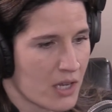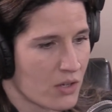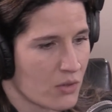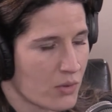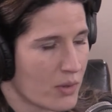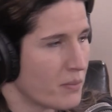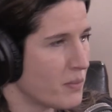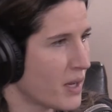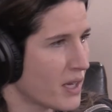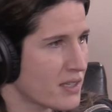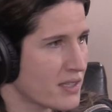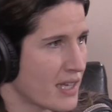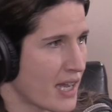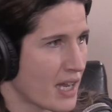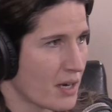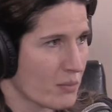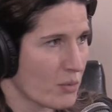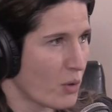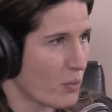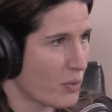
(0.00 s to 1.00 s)
to a mixed
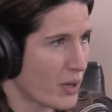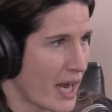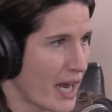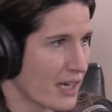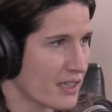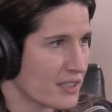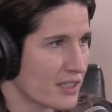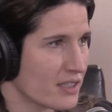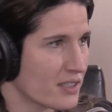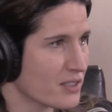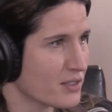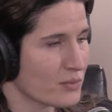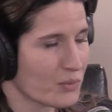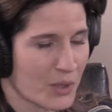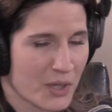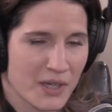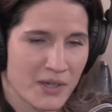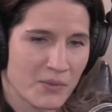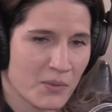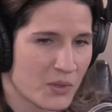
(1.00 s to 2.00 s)
animal practice
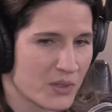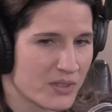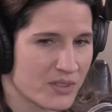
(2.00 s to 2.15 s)
where